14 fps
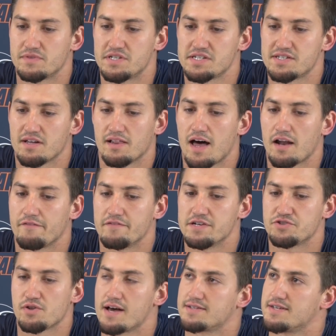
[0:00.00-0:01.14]
Just a lot of
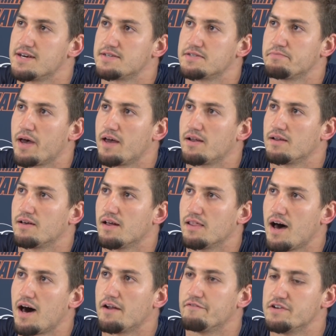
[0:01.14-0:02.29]
visualization, man. A
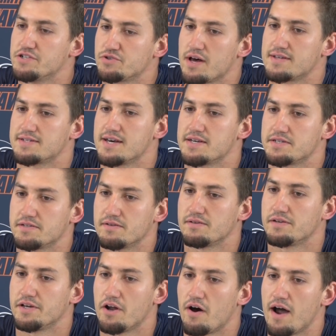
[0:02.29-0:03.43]
lot of visualization.
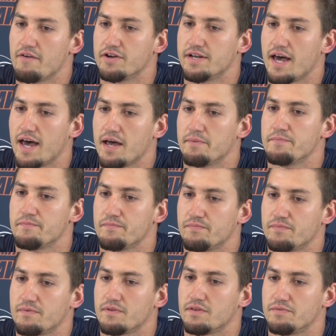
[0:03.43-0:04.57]
You know, every day
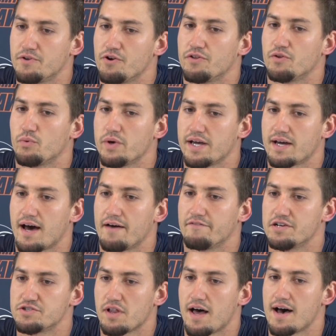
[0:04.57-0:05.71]
during the week, I
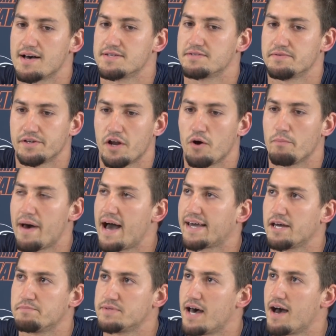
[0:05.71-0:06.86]
visualize, you know, back
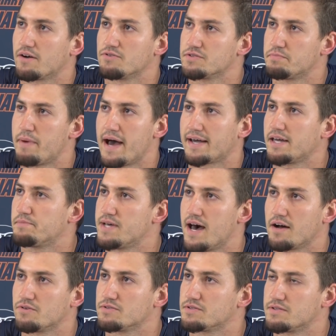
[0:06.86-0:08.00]
hip tackles,
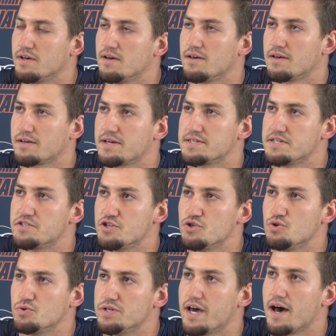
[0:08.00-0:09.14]
because it's
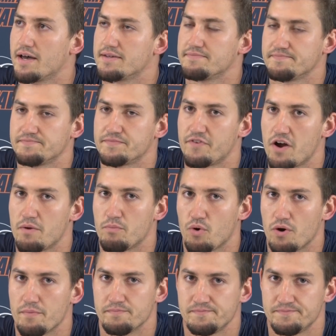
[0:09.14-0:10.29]
huge, yeah, very
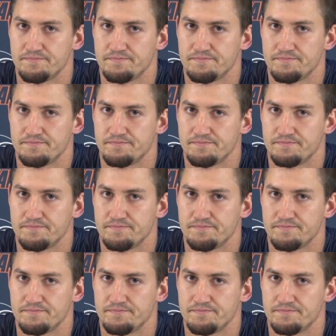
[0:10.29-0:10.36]
important.